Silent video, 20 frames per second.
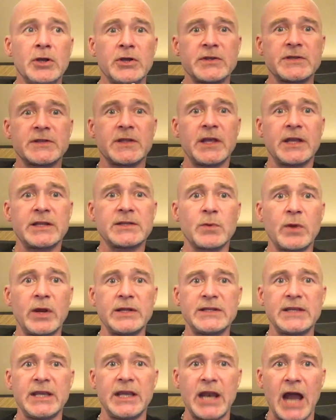So that's what I
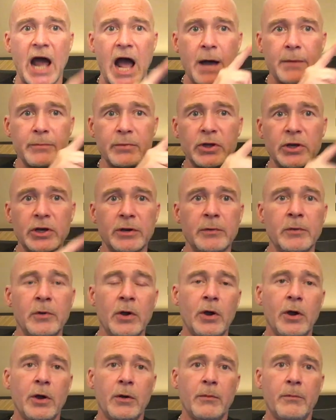did. I'm gonna
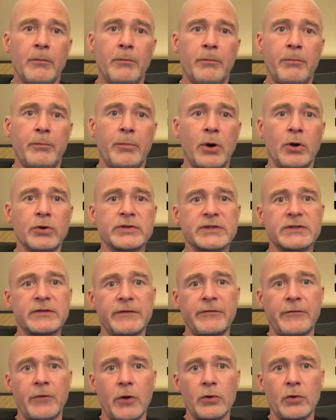post a
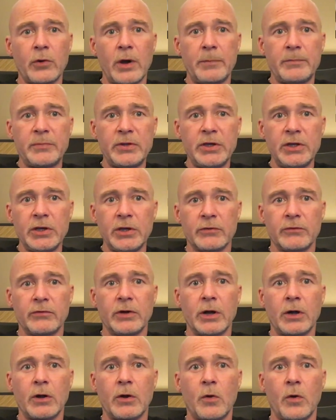photo up here
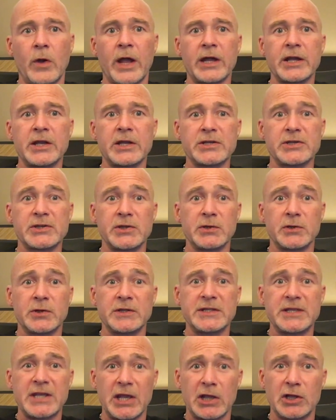real quick so you can
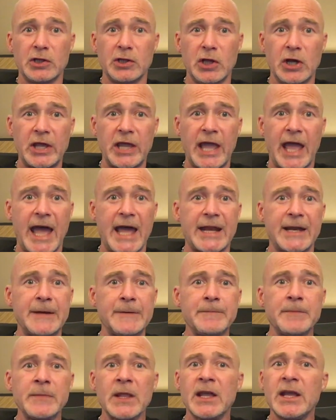take a look at it.
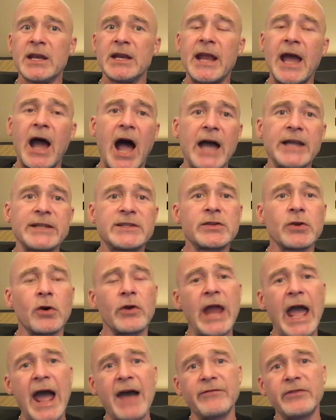Now, I don't
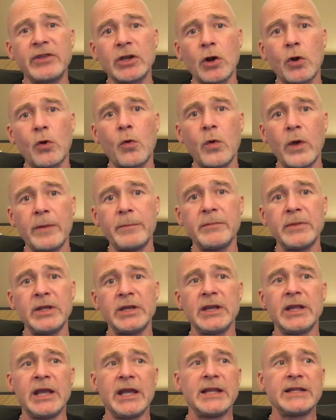have the
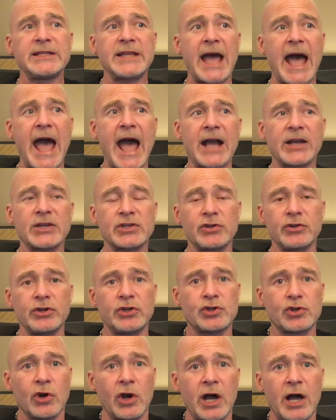equipment to actually
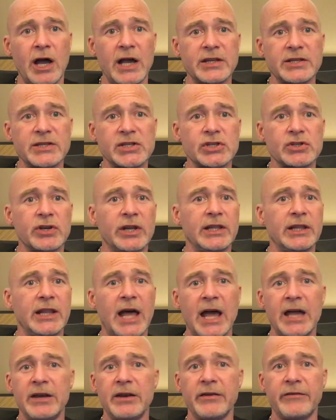draw a straight
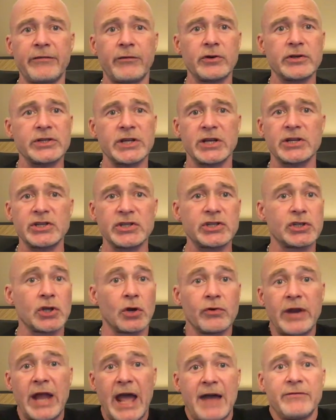line, unfortunately. I just
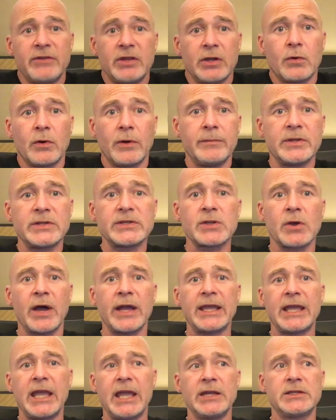don't have the equipment, so I
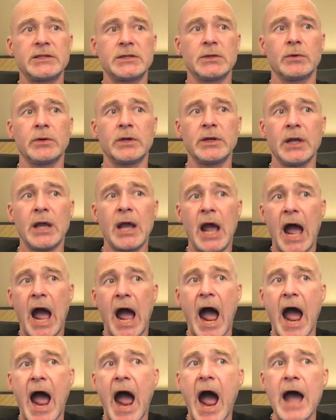can't do it.
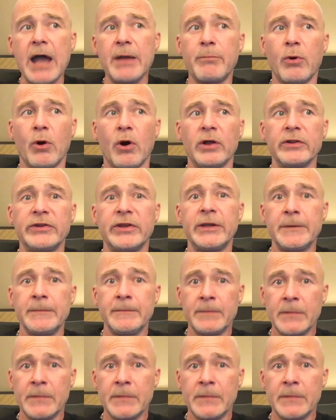I eyeballed it.